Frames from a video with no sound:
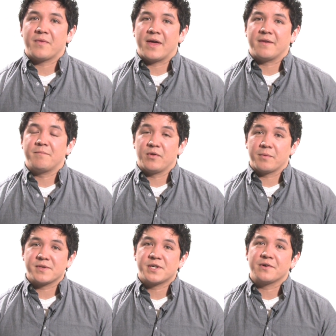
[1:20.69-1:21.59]
and
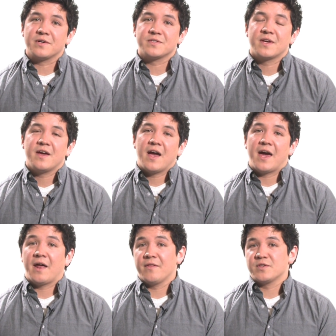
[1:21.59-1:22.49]
building materials
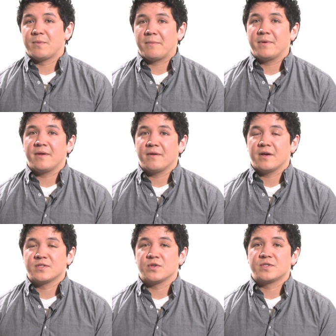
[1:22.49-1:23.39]
and how those might be
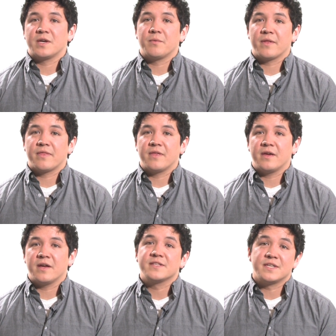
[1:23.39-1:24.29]
associated with
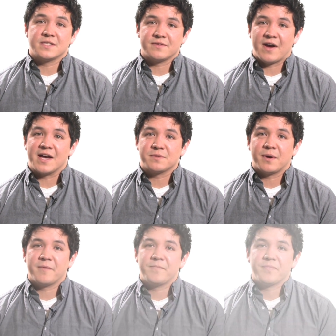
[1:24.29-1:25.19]
the incidence of asthma.